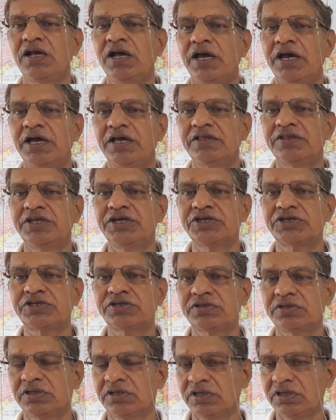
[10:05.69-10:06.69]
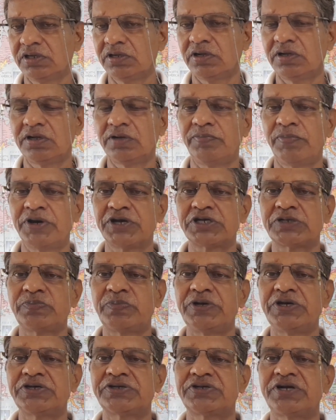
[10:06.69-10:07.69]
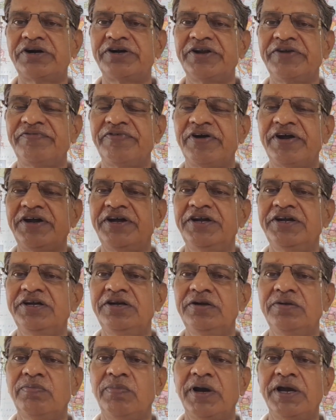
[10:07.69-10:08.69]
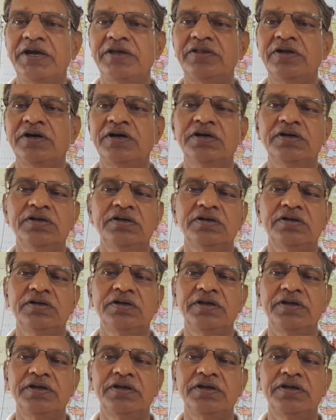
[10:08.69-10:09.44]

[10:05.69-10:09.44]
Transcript: and this must be certified by the